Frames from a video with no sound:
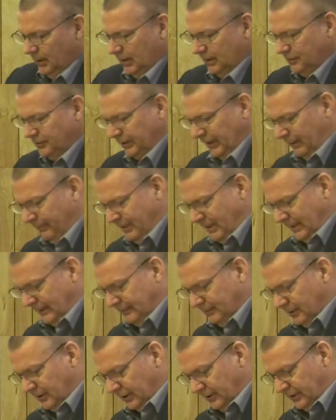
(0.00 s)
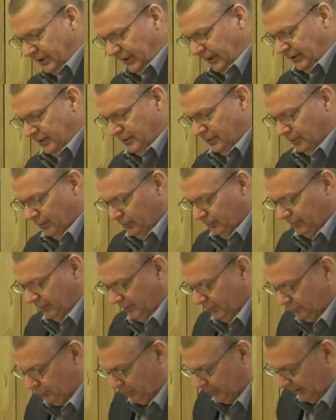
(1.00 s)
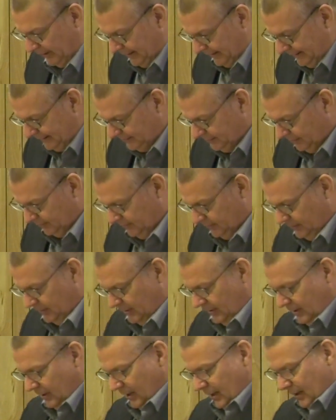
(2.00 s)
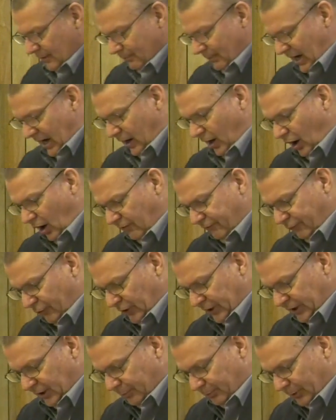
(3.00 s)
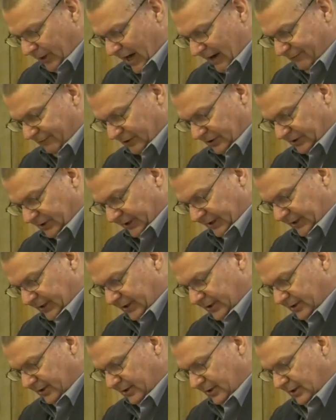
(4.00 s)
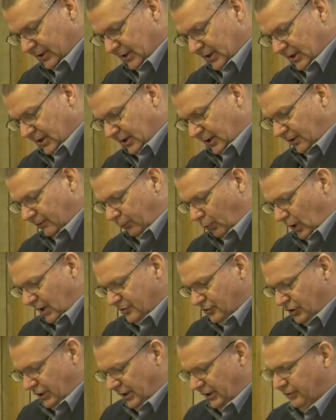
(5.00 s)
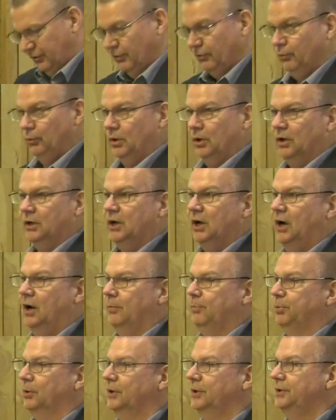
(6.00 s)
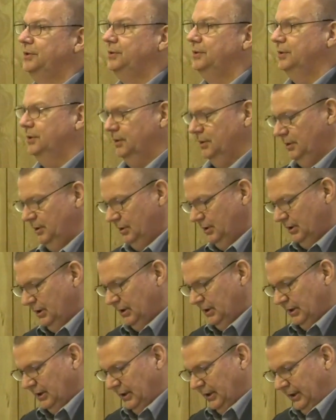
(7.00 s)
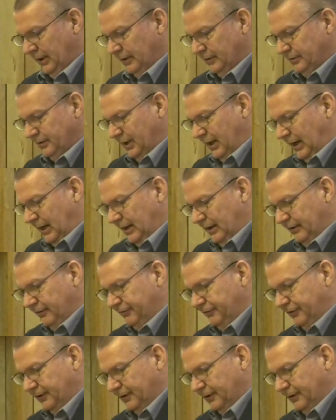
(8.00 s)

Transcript: Simeon continues his praise by offering a prophecy of what Jesus will accomplish in his life.